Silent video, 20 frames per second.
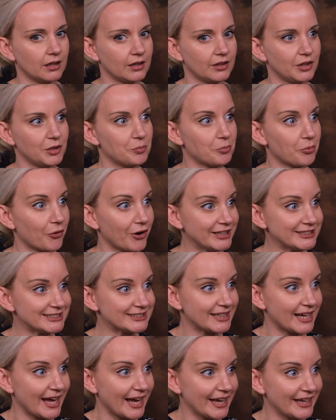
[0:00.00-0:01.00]
The
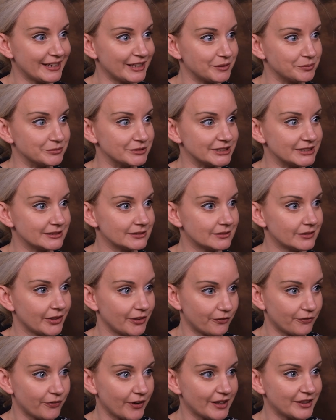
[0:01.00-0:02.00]
pressed items!
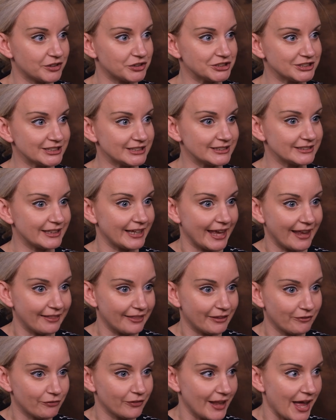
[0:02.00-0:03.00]
The feathers
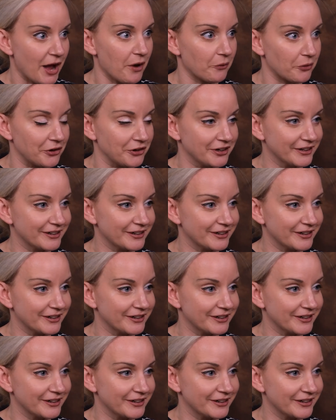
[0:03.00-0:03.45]
and the flower.